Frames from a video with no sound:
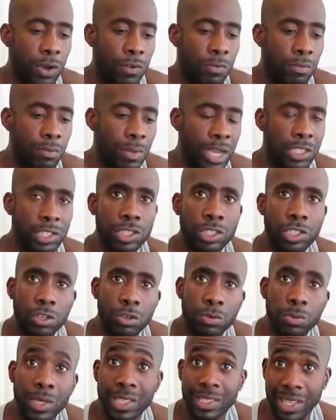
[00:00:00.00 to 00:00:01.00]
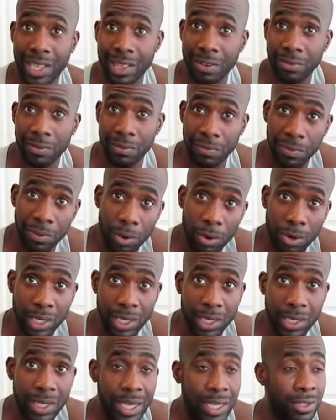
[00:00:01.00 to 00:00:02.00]
off my shoe because I live in
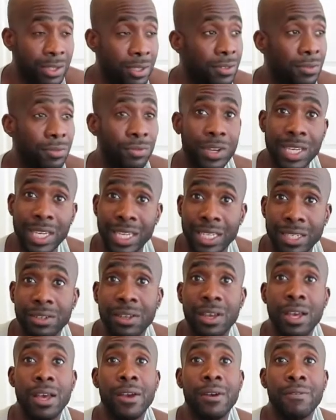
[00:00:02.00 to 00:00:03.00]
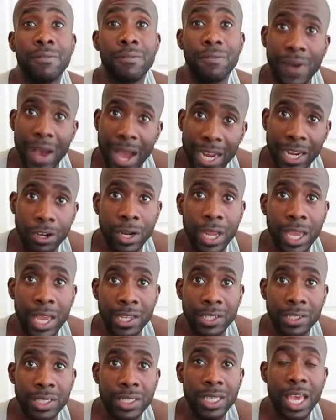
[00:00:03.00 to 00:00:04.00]
Florida and there's freaking fire
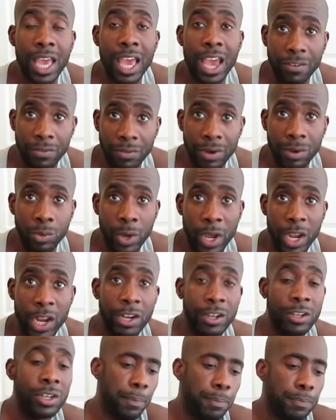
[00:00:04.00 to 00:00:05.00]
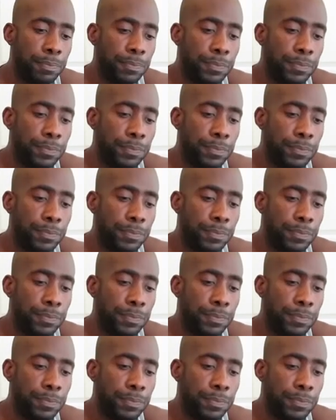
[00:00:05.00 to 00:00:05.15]
ants everywhere.